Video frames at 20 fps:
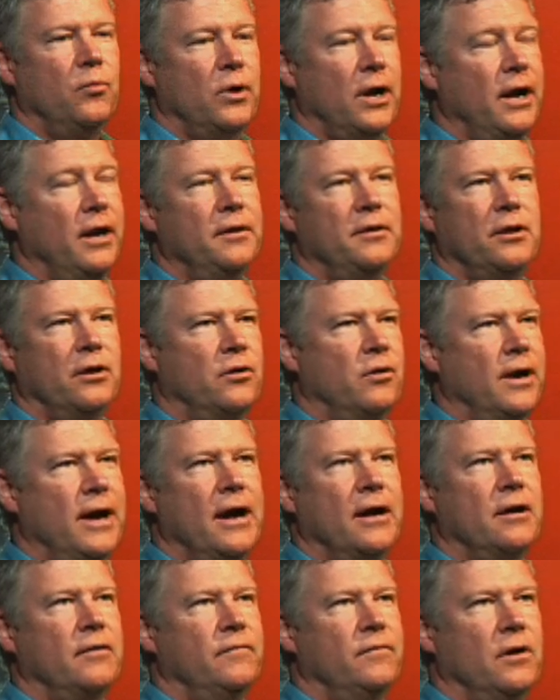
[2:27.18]
right at the
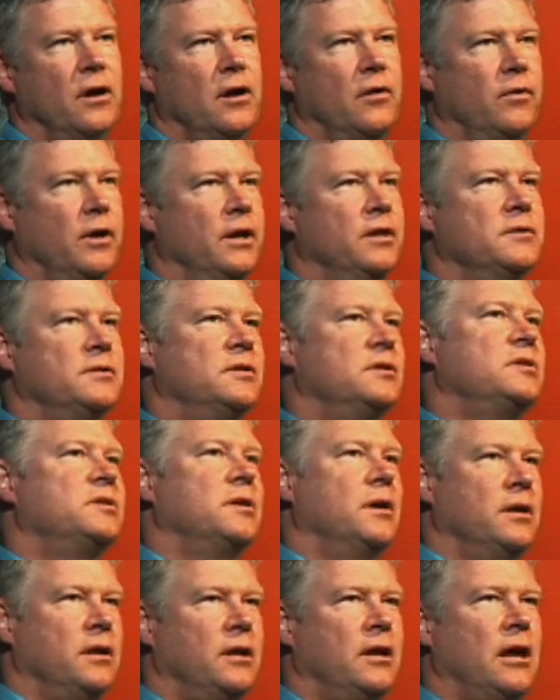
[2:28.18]
crack of dawn, right as the
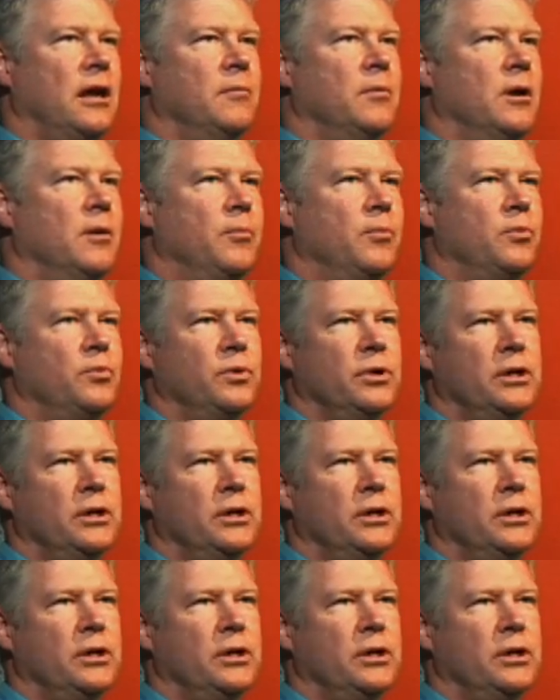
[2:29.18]
sun came up.